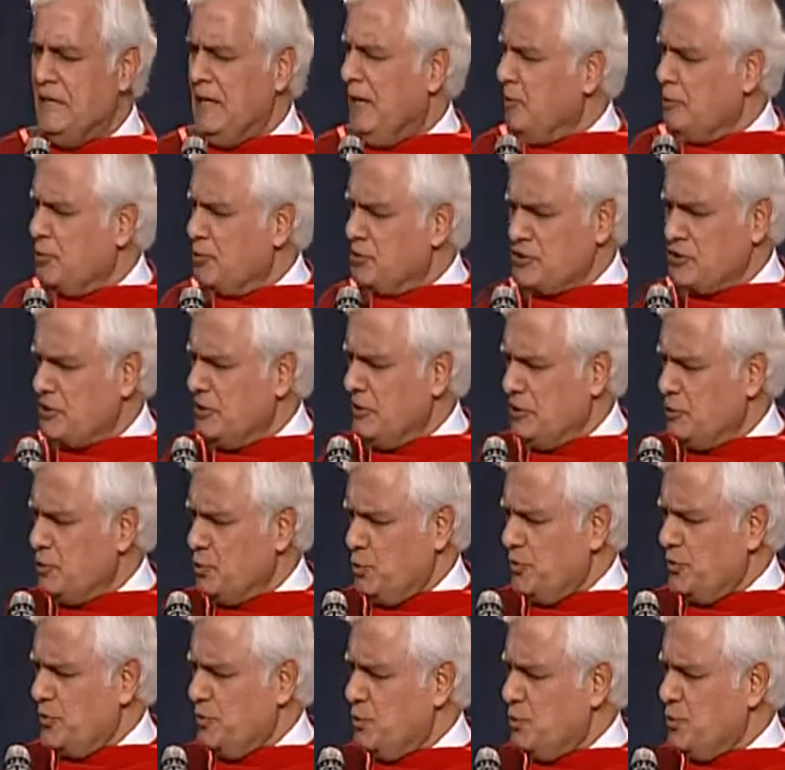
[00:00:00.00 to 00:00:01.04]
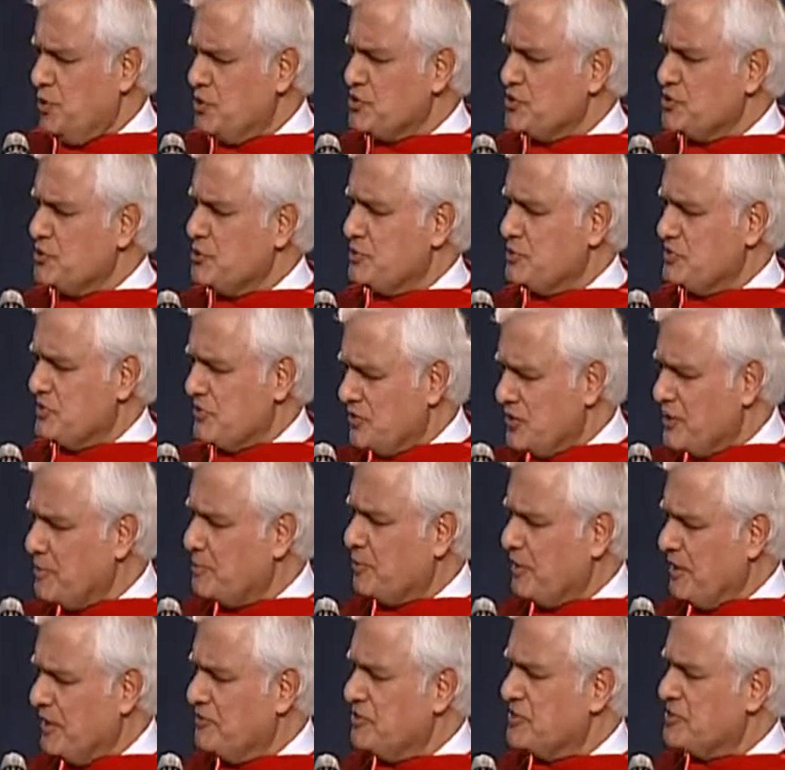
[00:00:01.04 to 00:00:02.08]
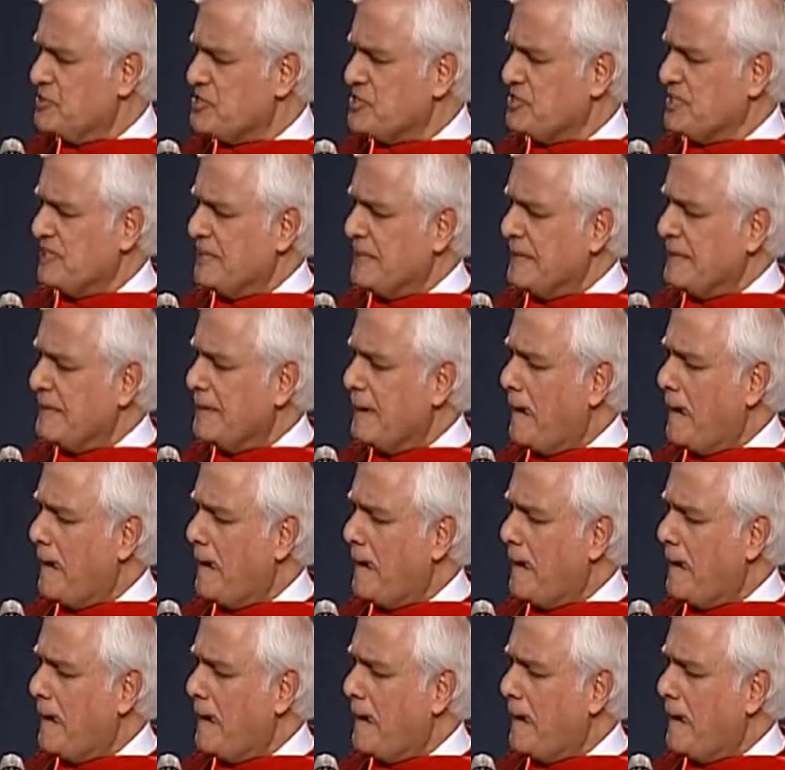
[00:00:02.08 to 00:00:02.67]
I won't tell you what it was. It was a very private setting.